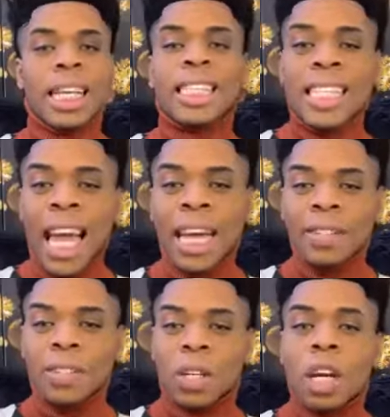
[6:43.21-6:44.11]

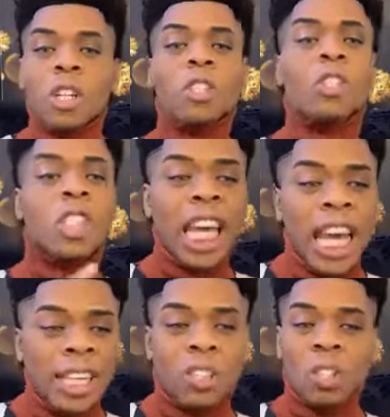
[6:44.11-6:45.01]
Saints,
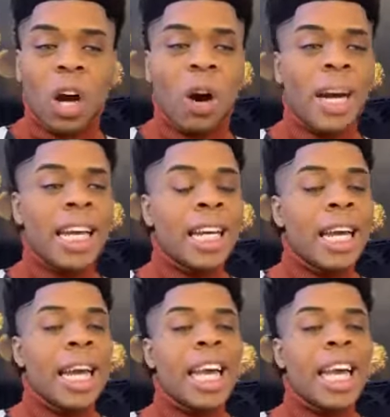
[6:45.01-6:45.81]
seed sowing